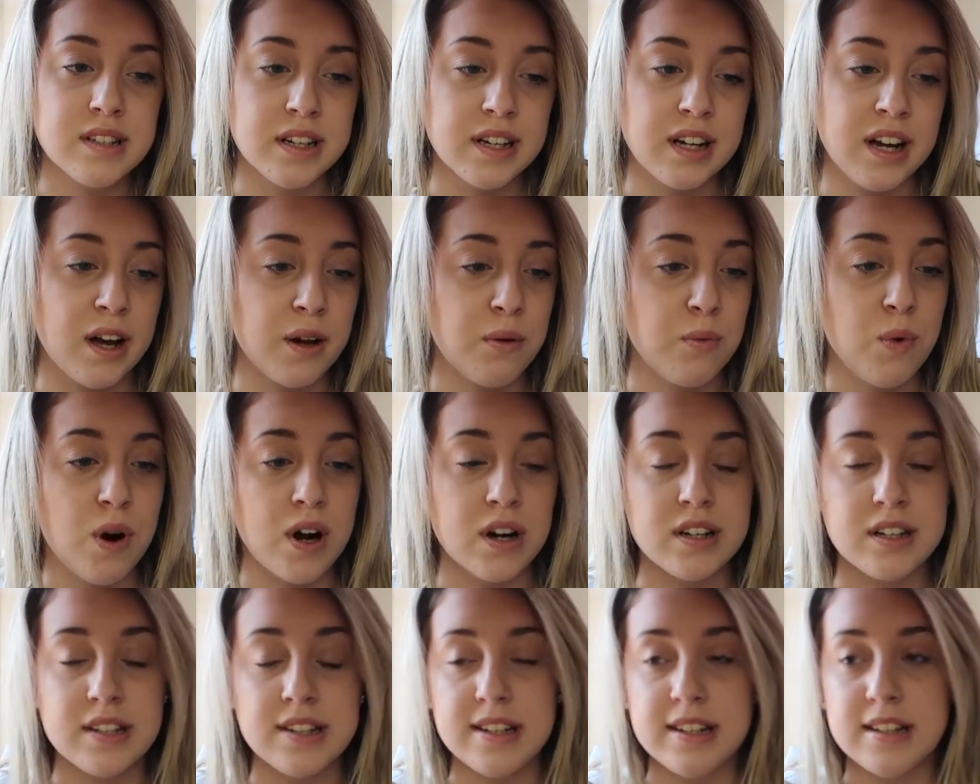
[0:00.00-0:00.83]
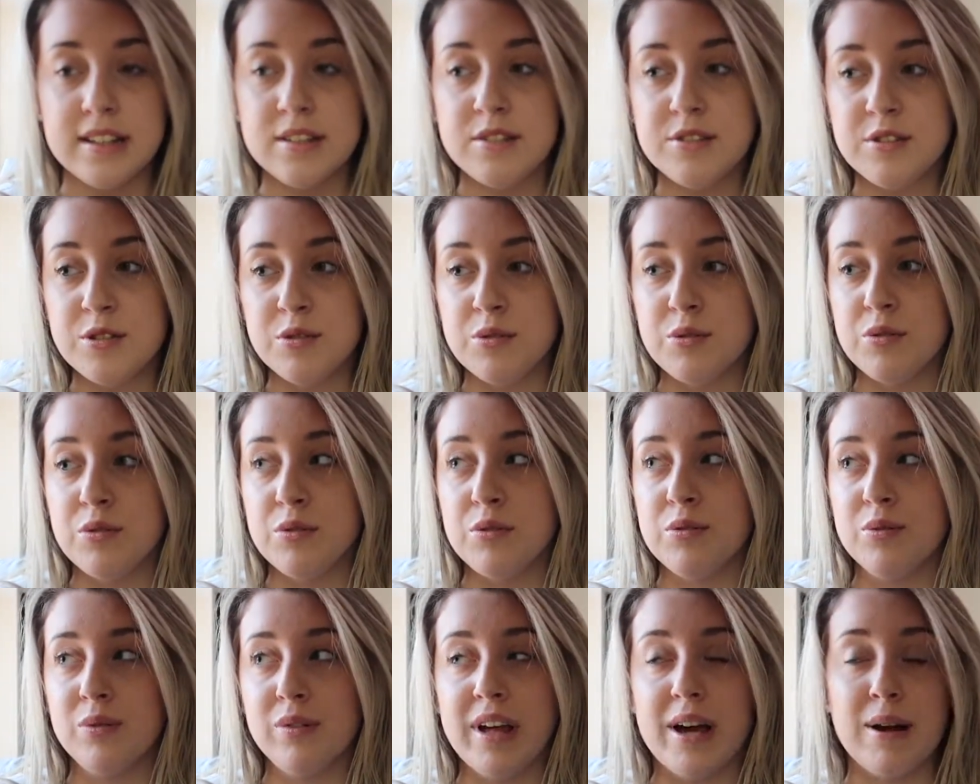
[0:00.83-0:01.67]
Like I wanted it
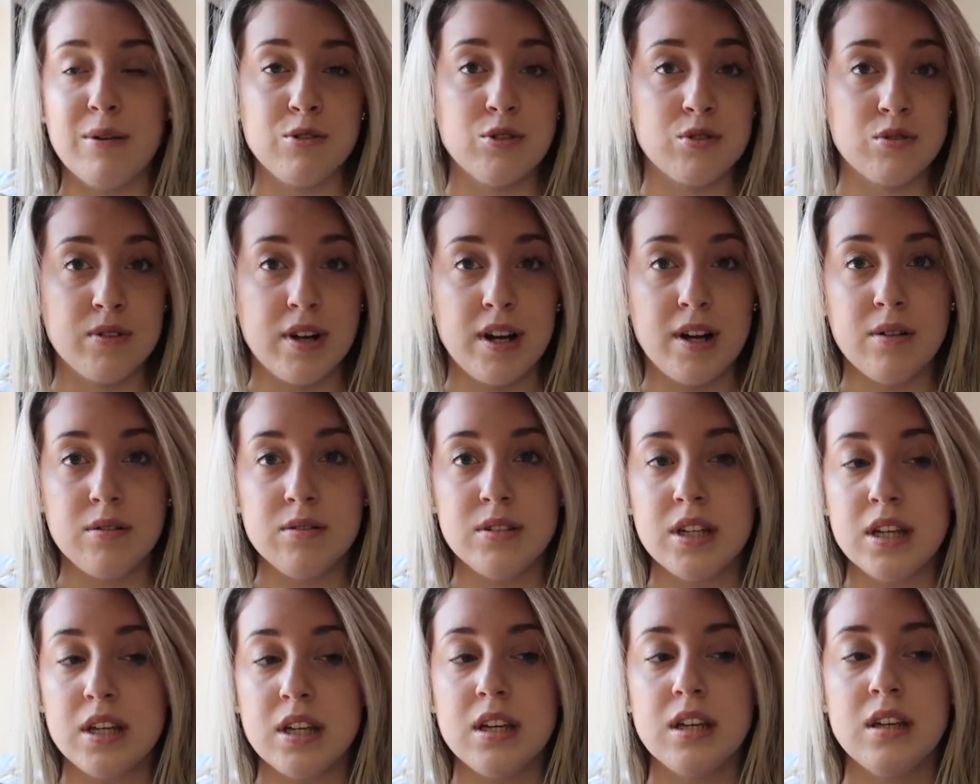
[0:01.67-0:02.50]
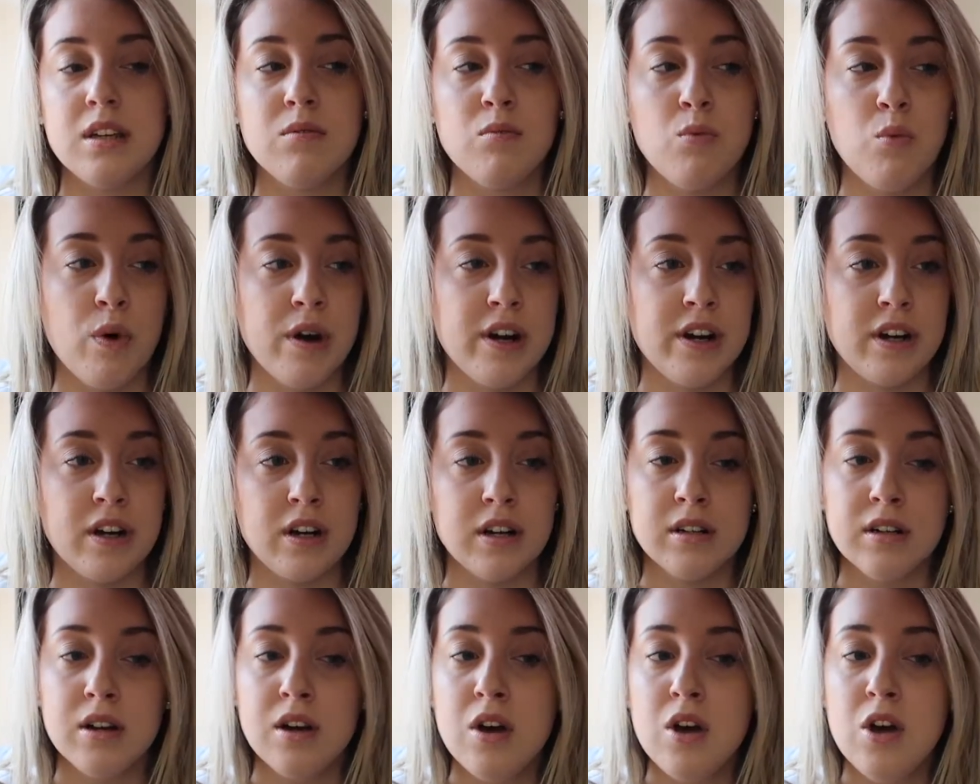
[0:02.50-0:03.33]
to lounge around in,
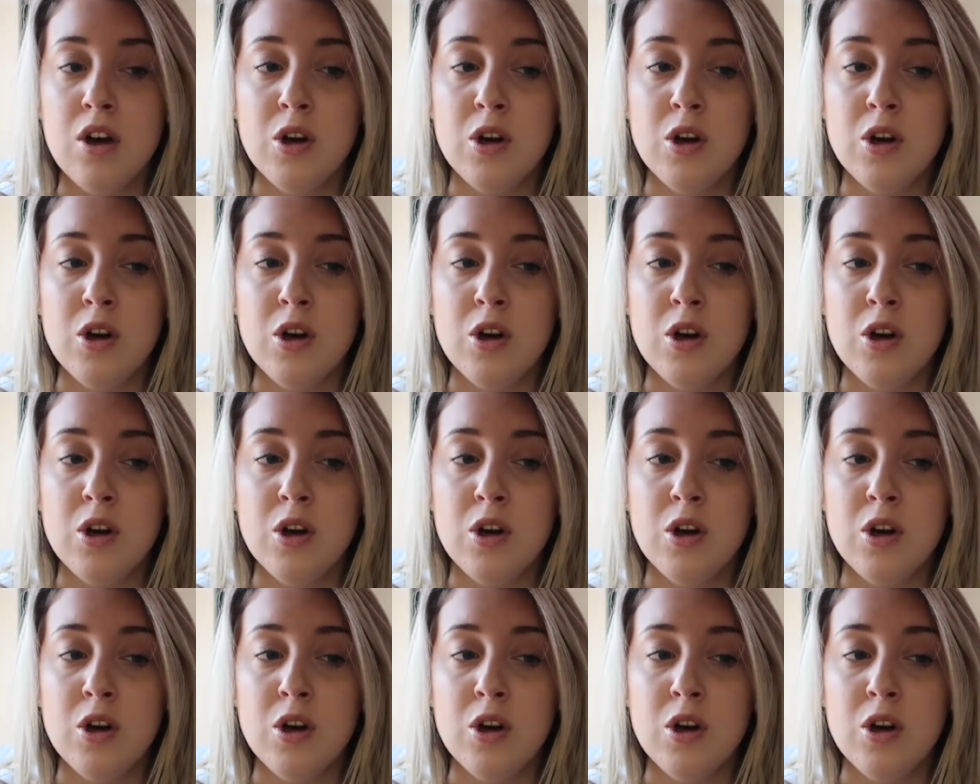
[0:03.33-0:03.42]
wear